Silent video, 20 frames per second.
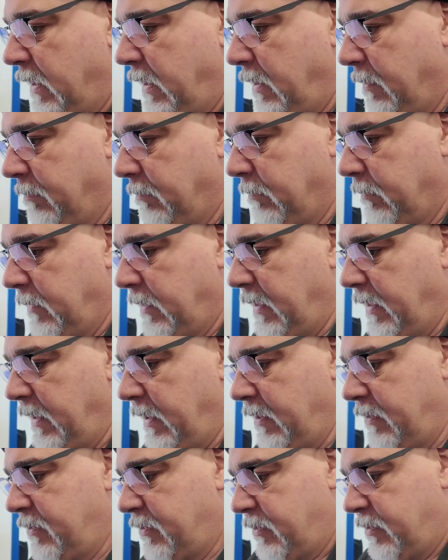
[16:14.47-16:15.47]
Yep,
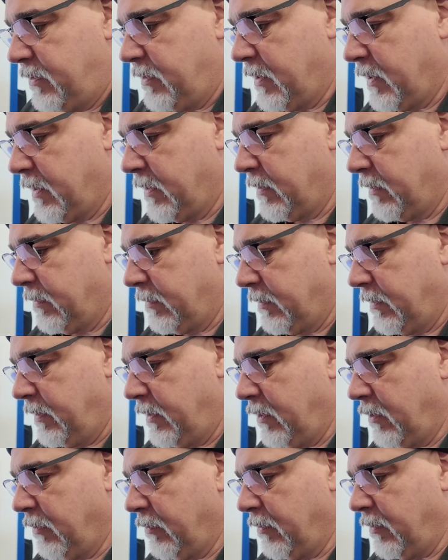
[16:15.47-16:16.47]
and it's, you
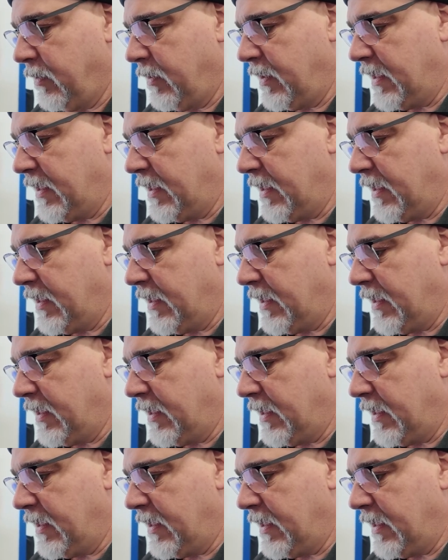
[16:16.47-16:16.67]
know,